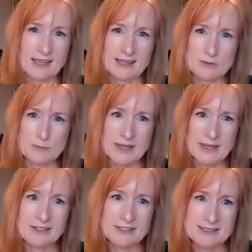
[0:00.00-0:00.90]
and
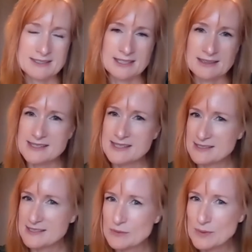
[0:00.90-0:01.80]
be there to
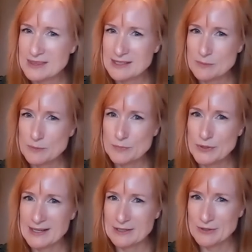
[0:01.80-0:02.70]
listen to what the
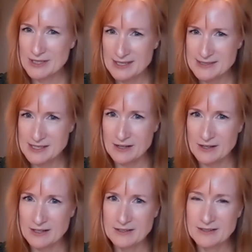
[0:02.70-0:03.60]
priorities
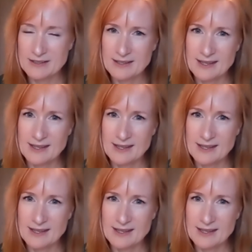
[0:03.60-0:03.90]
are,